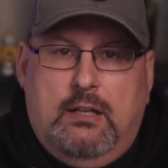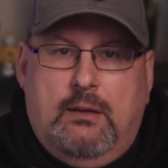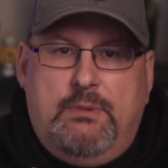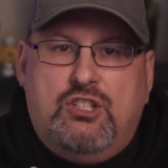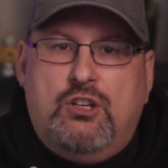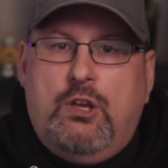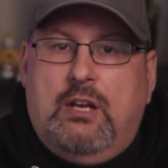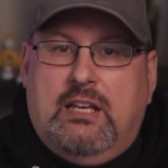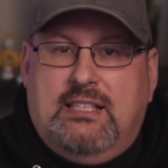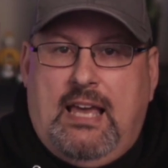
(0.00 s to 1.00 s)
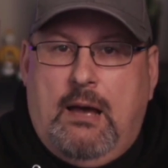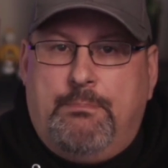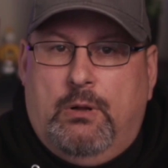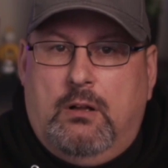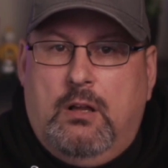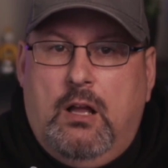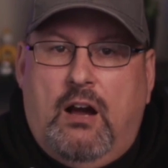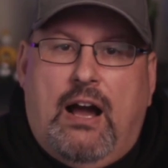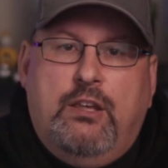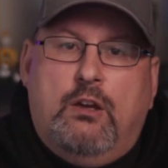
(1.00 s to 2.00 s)
Let me show you an example
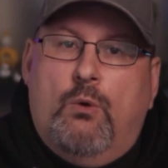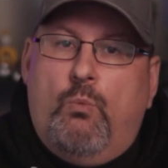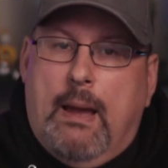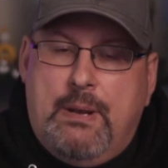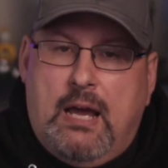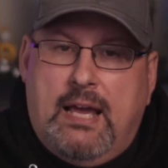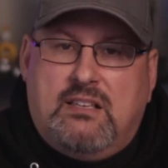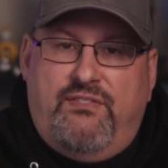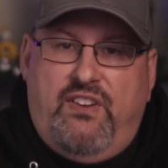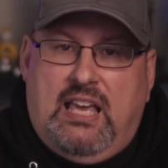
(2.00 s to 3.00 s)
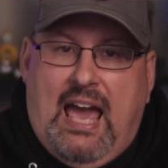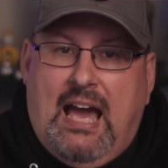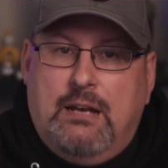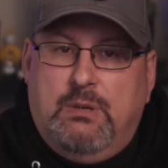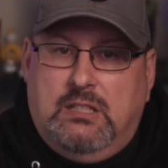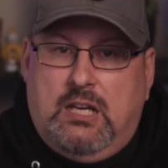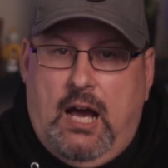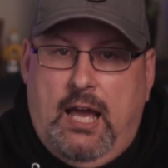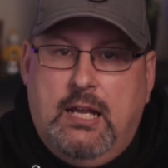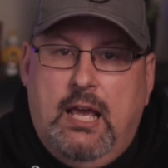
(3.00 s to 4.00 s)
of how you can weaponize a fake admin
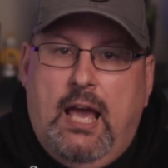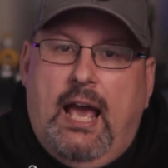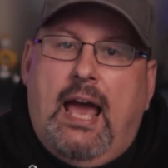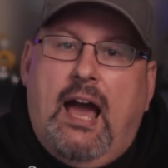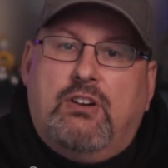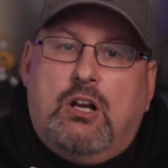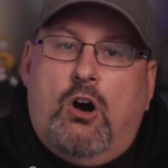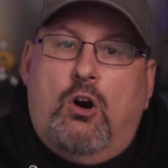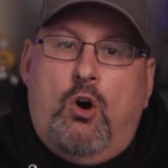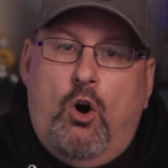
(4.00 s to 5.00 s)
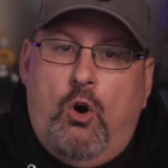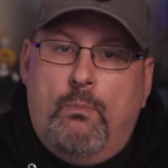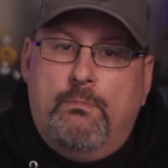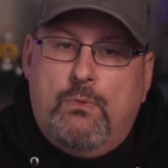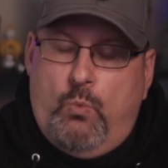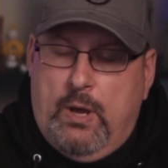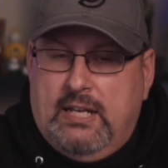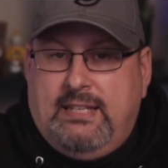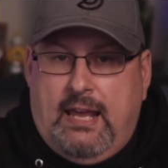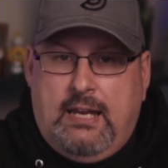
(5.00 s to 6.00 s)
guide and have it call home when
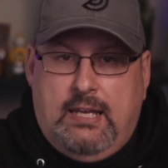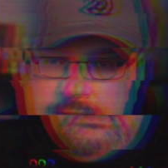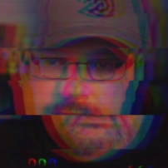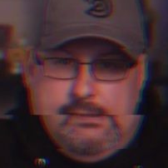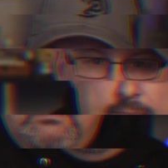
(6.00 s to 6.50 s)
it detonates.